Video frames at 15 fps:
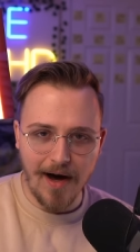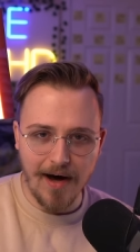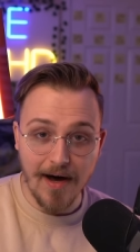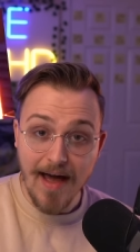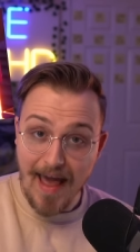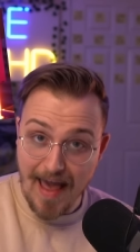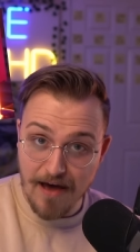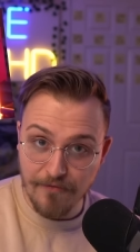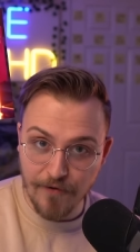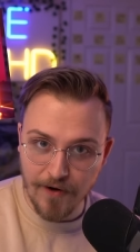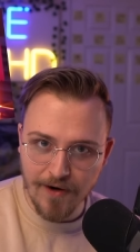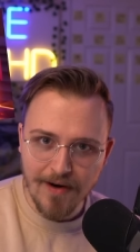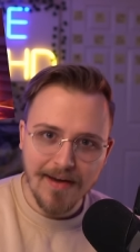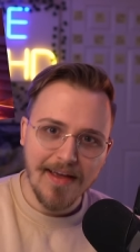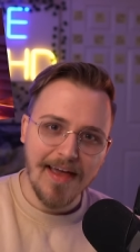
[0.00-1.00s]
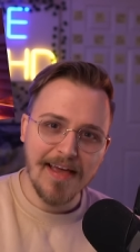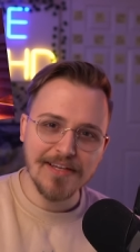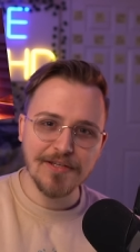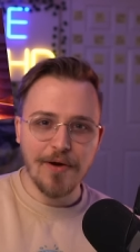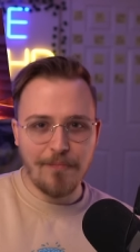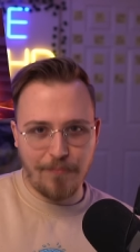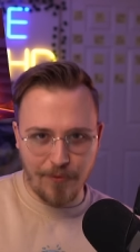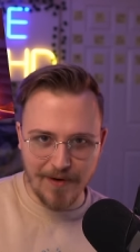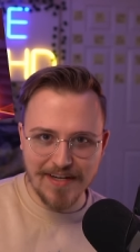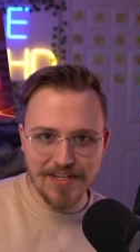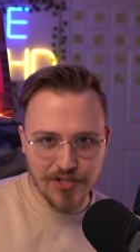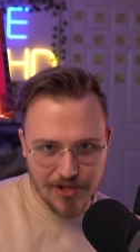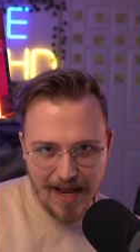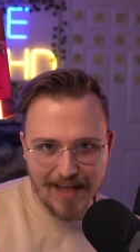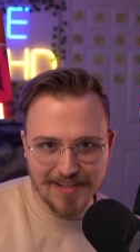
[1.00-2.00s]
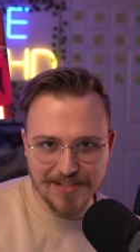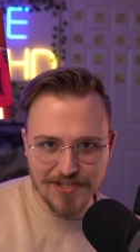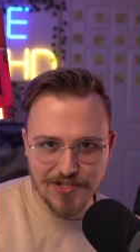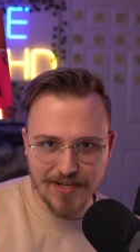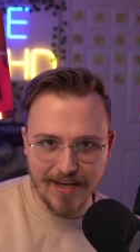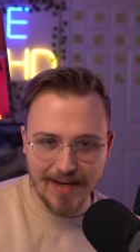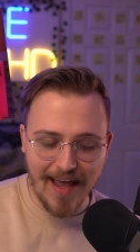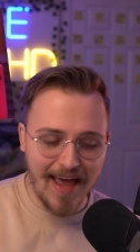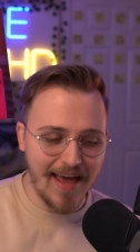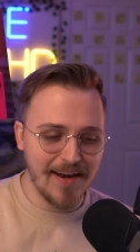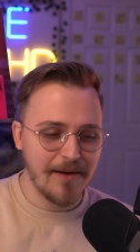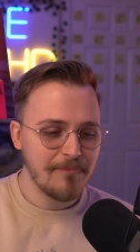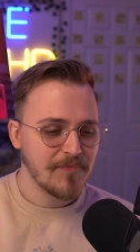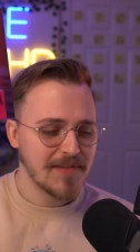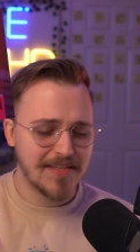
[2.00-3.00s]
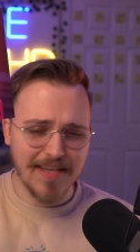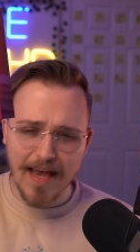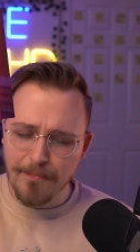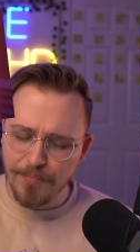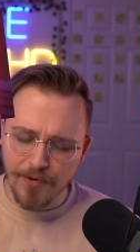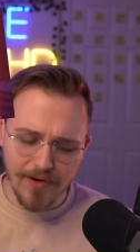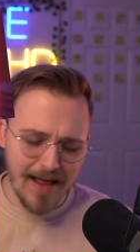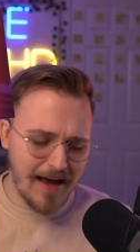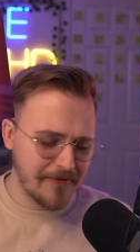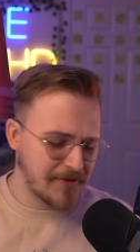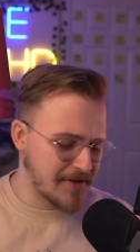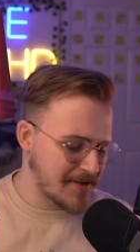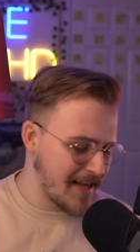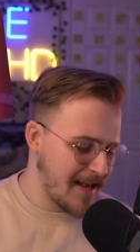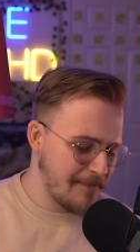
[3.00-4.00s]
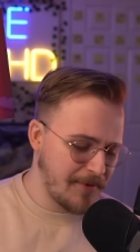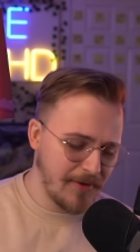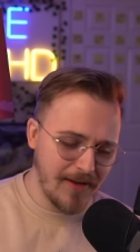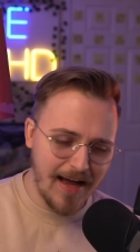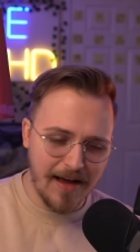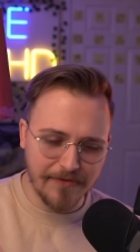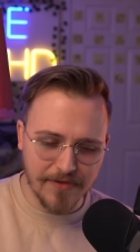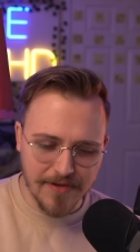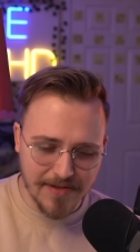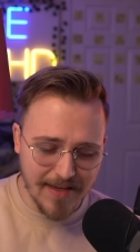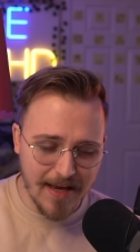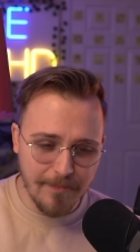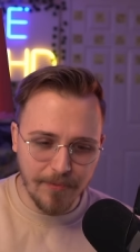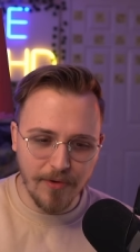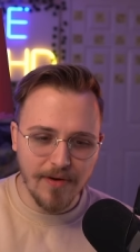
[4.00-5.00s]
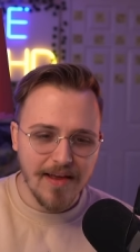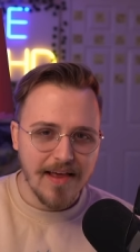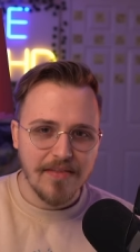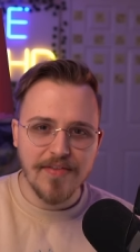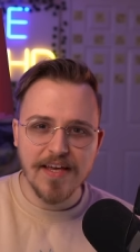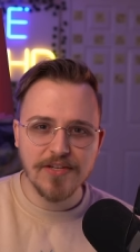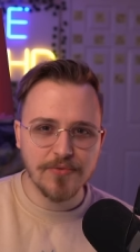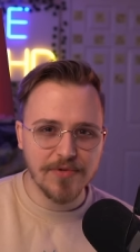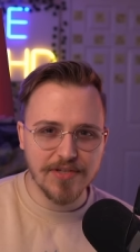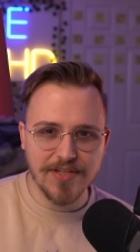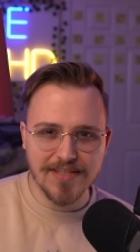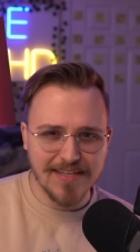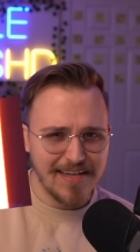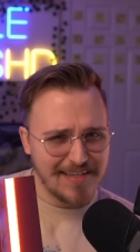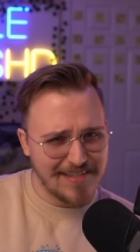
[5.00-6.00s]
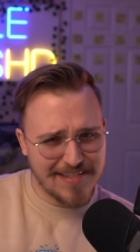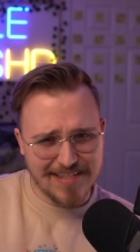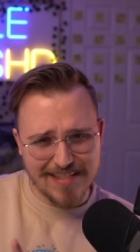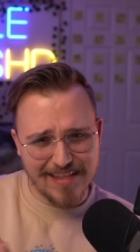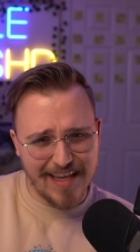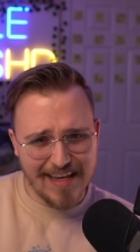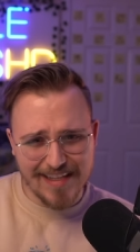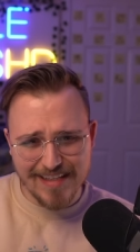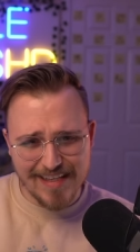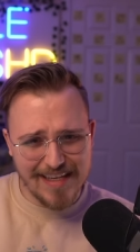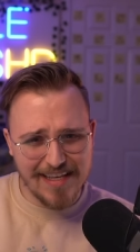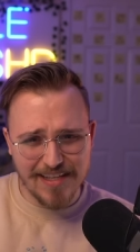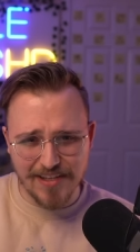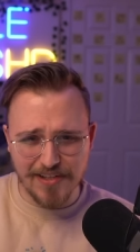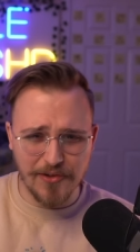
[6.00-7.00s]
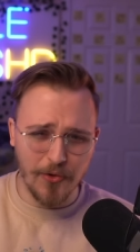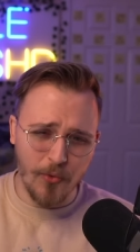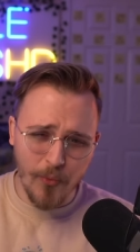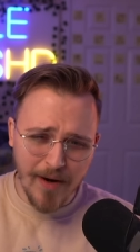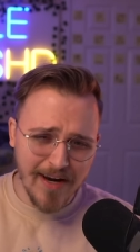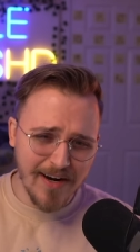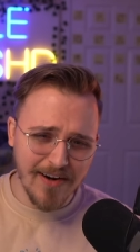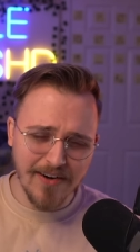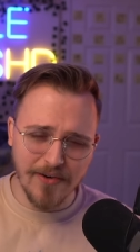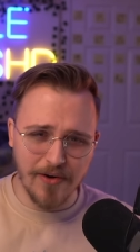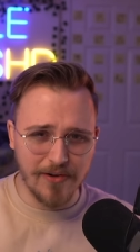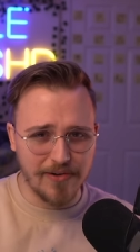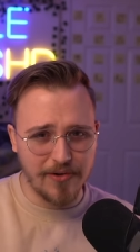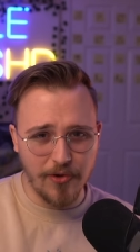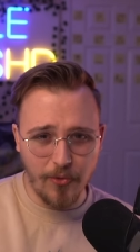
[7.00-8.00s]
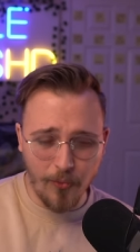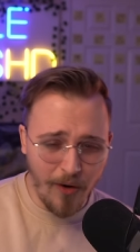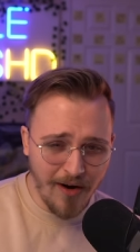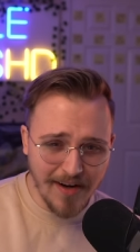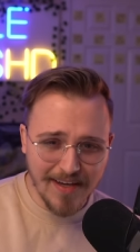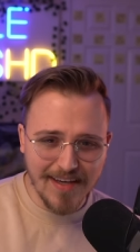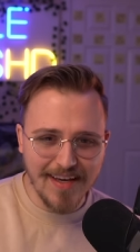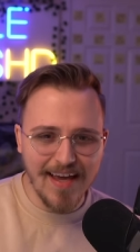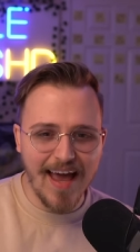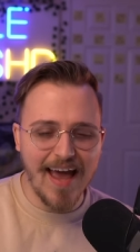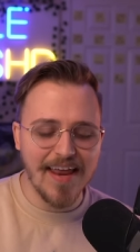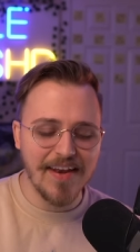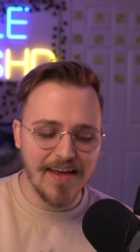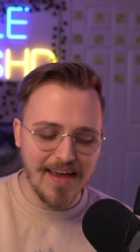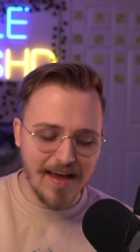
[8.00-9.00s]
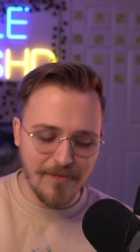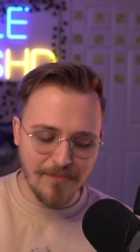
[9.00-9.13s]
uh, ever is pretty challenging. And sample after sample after sample, things were just slightly a little weird or a little wonky. And